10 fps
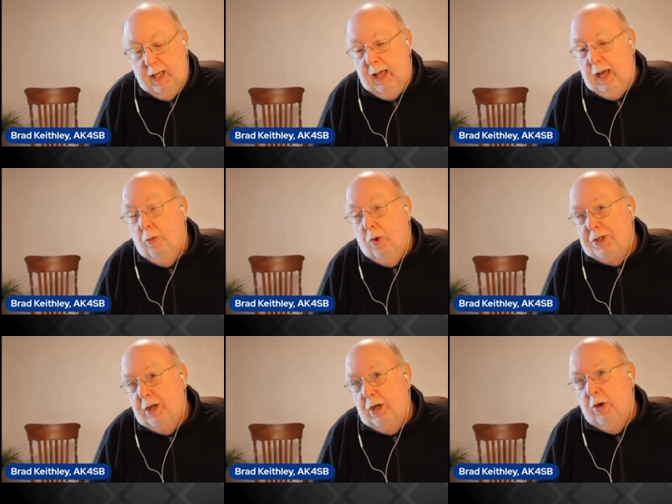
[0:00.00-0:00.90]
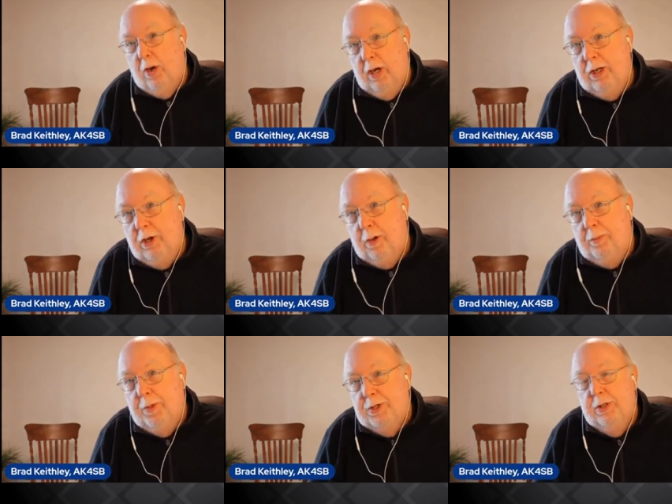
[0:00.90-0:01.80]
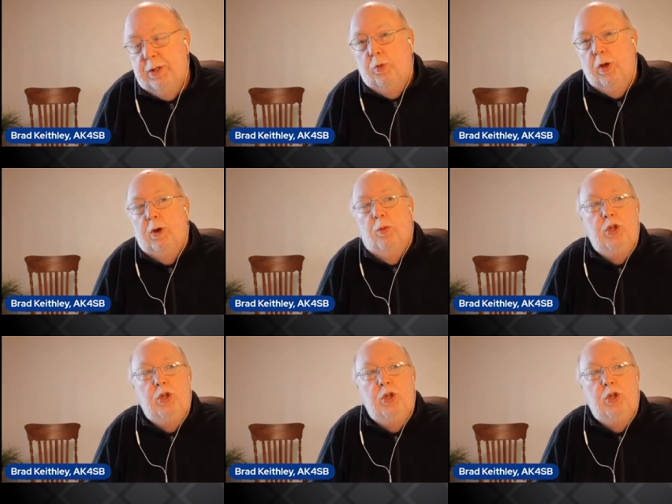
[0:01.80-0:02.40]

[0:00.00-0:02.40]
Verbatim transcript: and what's going to go on in Europe this this winter. When